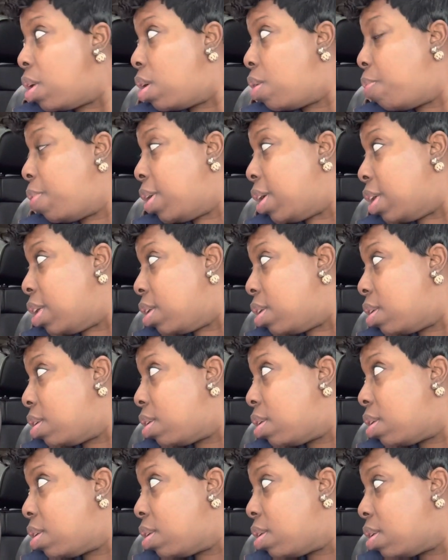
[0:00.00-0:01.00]
What?
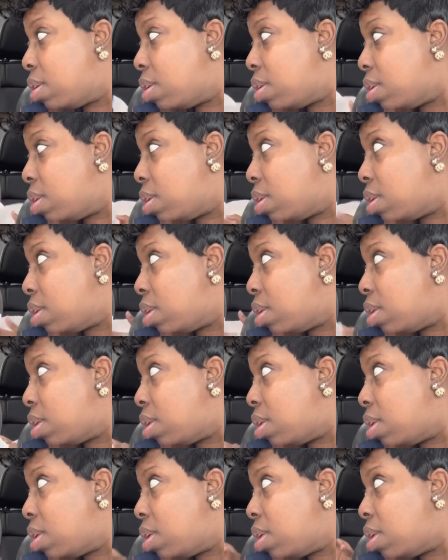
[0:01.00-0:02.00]
Just had a whole
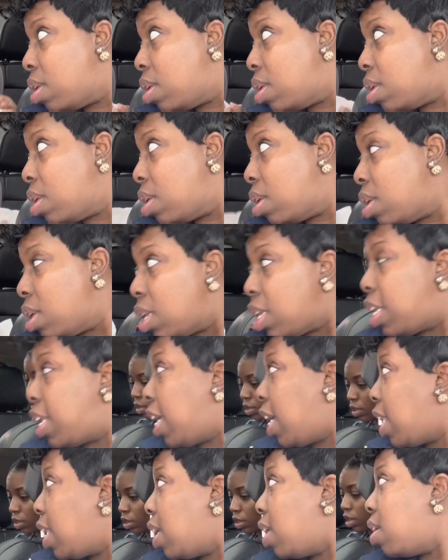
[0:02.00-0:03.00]
in his mouth.
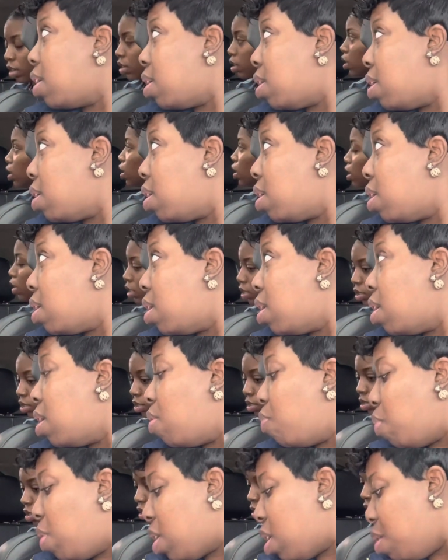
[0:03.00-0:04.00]
Did he? Yes.
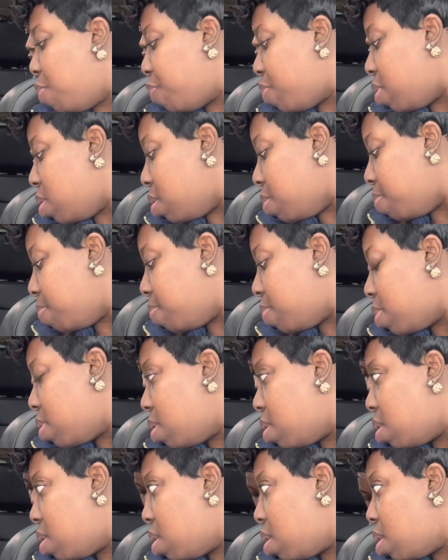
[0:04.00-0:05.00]
What come from?
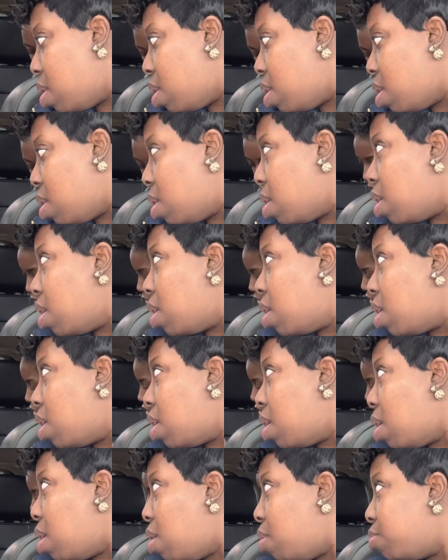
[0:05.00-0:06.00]
somewhere.
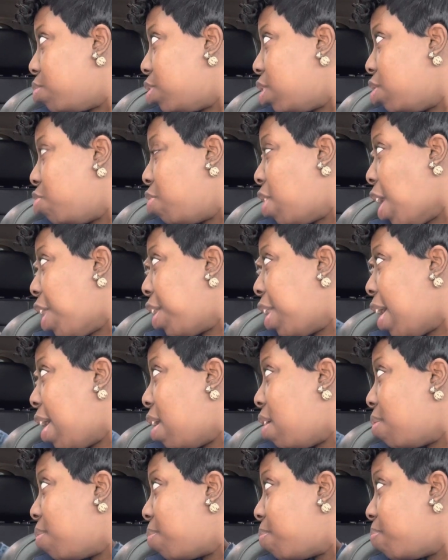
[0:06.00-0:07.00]
You got it
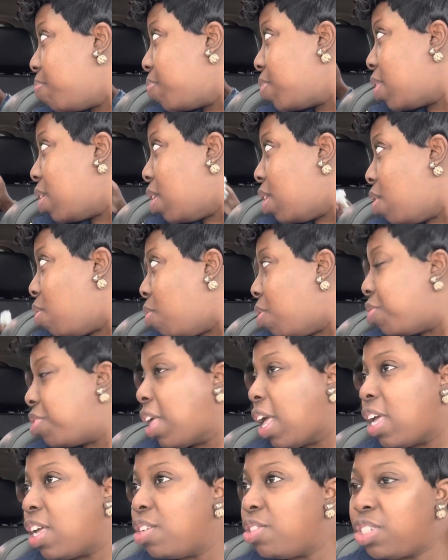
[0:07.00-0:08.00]
out? Yeah. Lord,
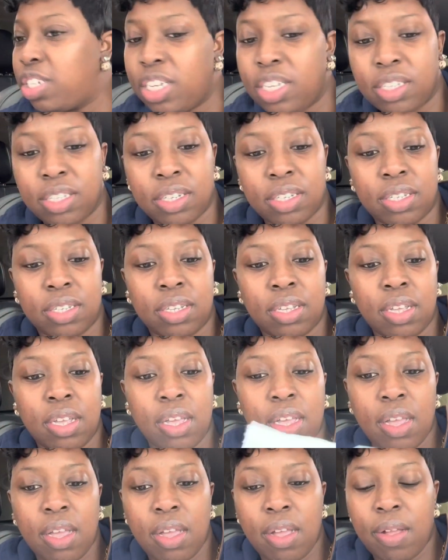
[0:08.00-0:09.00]
thank you, Jesus.
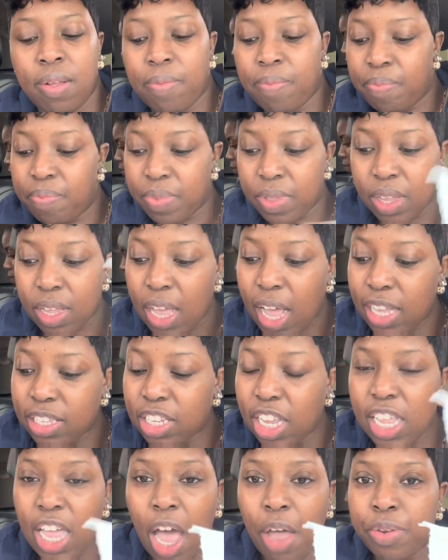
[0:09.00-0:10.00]
I
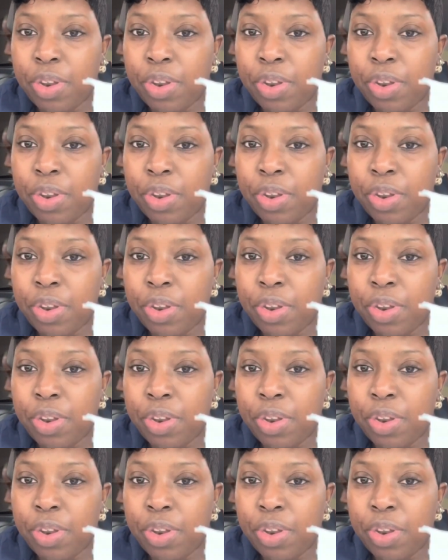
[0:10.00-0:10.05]
tell y'all,